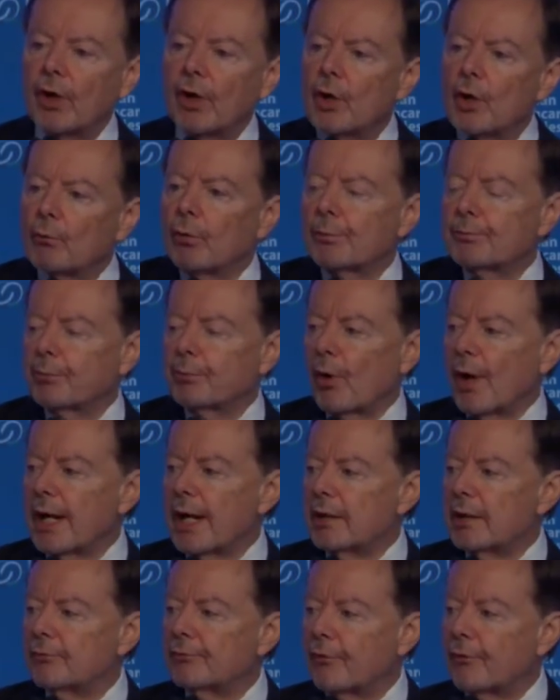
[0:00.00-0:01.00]
we're
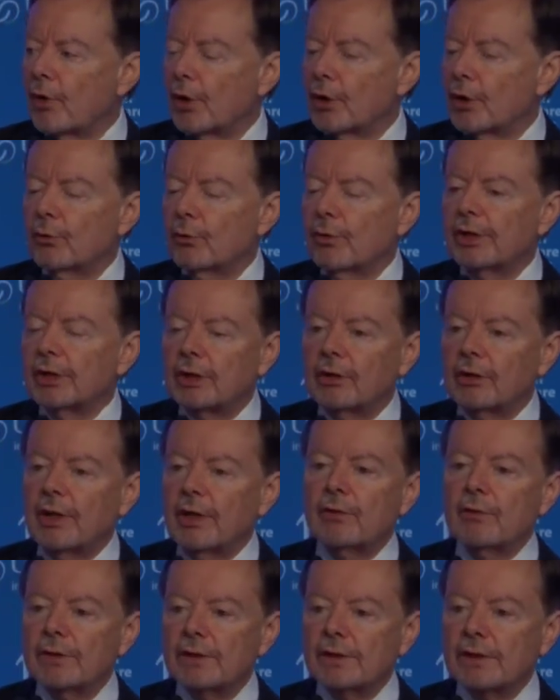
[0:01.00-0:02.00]
praying for you. And
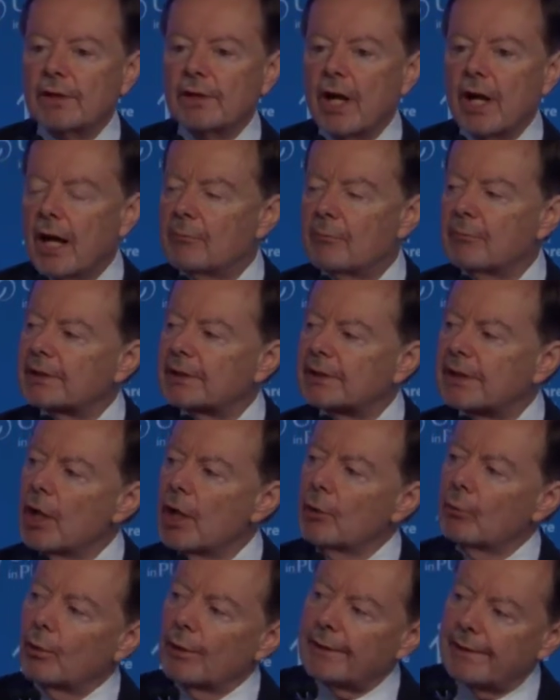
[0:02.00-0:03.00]
Clarence Thomas,
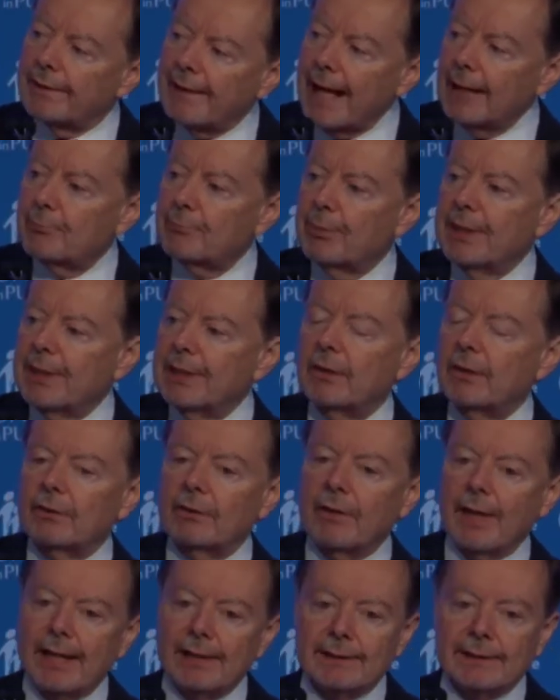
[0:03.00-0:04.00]
with that being the
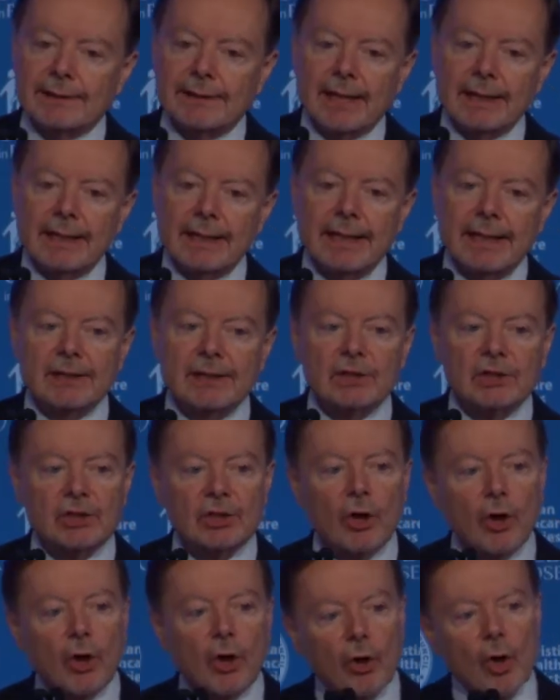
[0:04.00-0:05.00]
last thing he
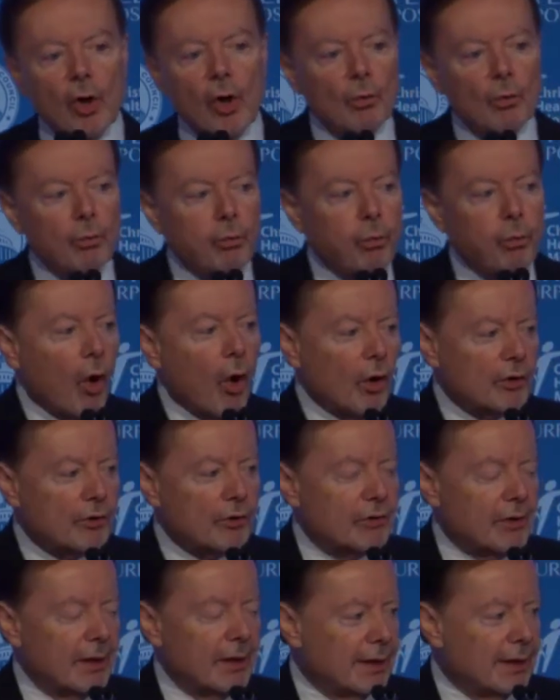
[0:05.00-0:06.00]
saw,
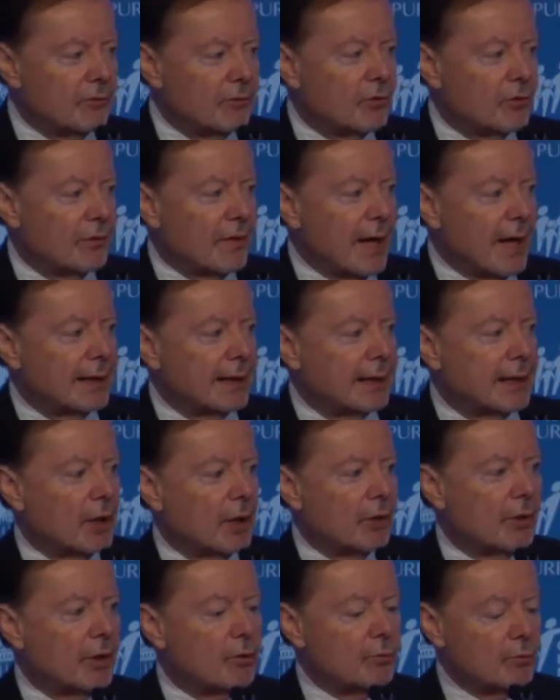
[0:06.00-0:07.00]
walked into that
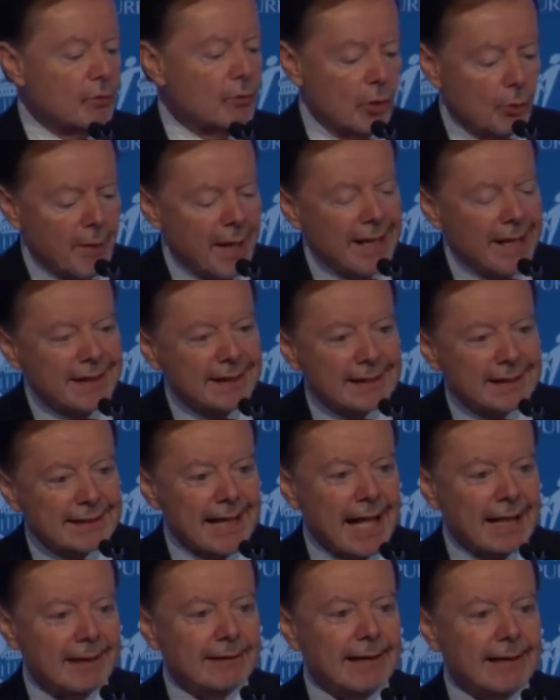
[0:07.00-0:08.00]
hearing room,
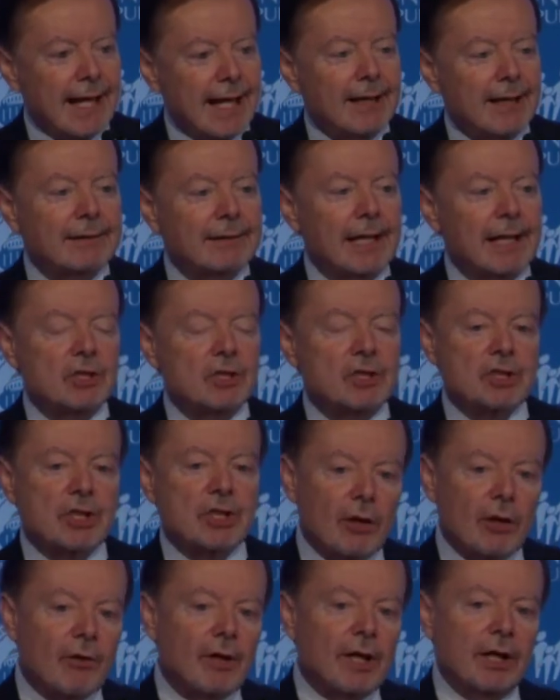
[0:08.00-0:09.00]
sat down at that
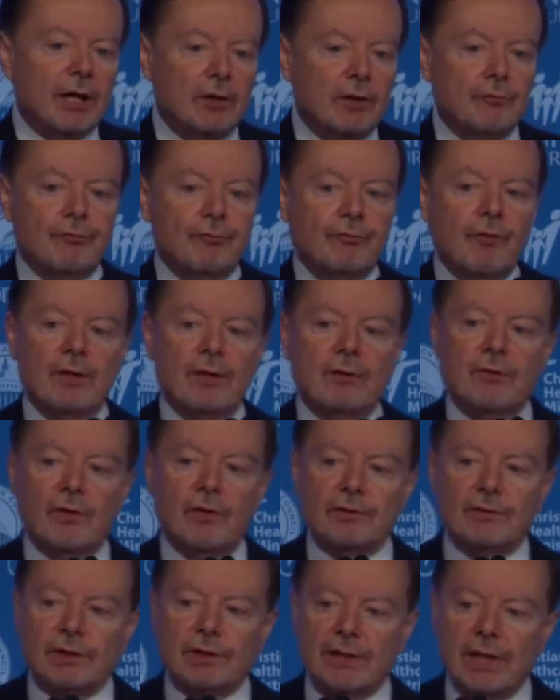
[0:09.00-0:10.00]
chair, and confronted
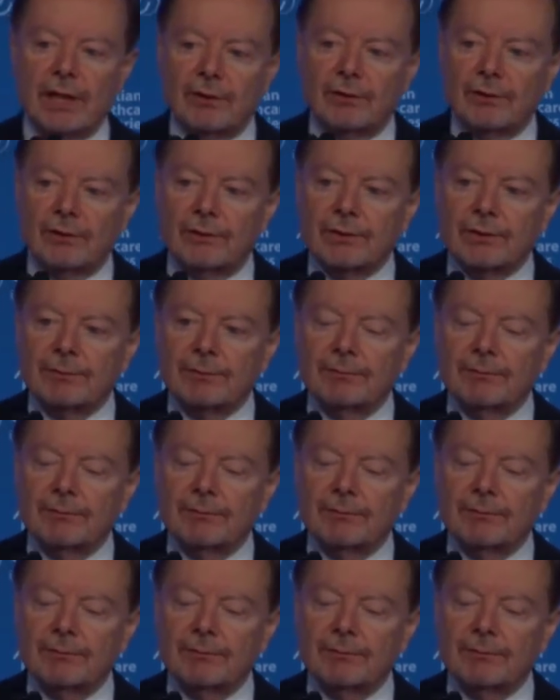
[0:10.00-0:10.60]
those senators.